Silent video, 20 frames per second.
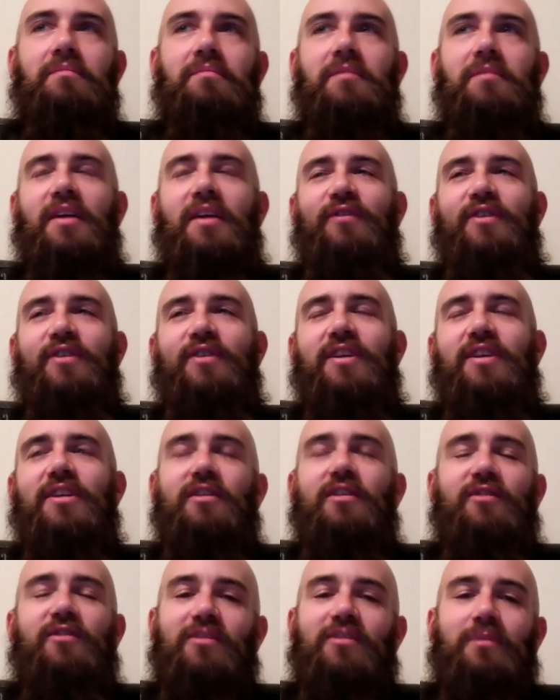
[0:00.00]
if he
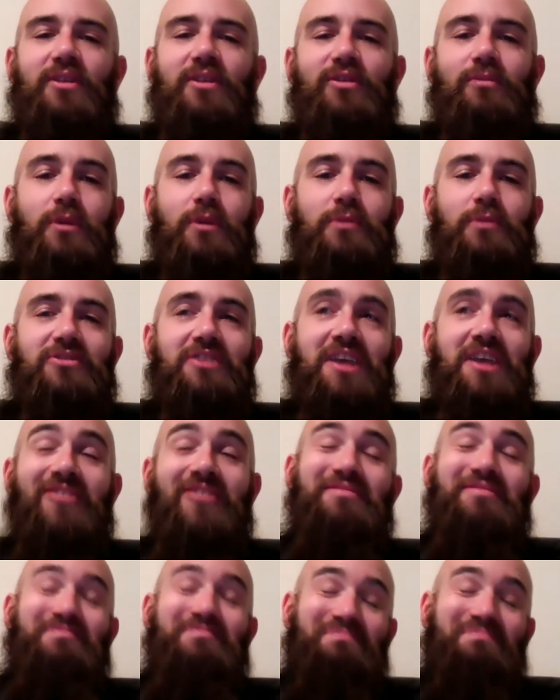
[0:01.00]
doesn't make too many
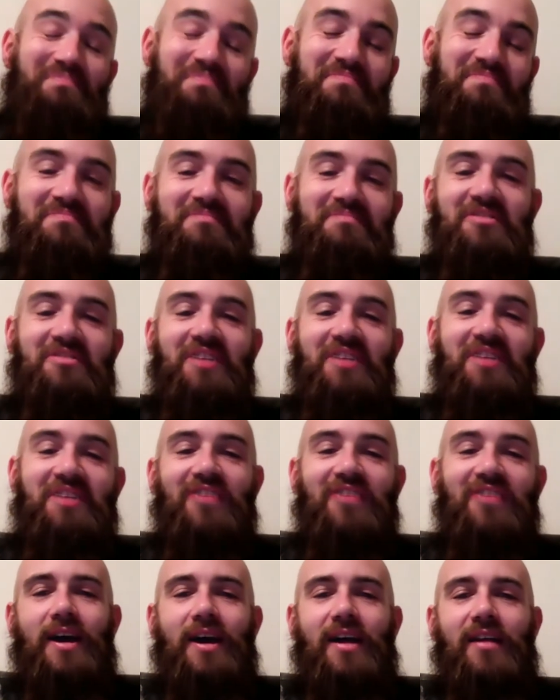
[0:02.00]
mistakes, it's not too
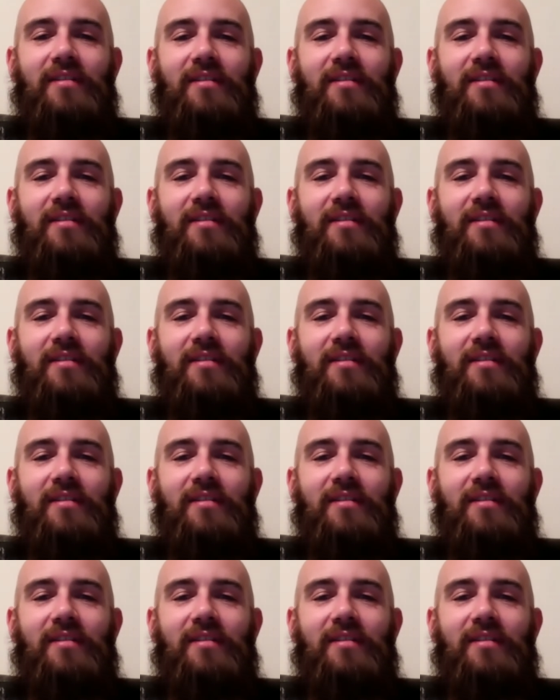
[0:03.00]
bad.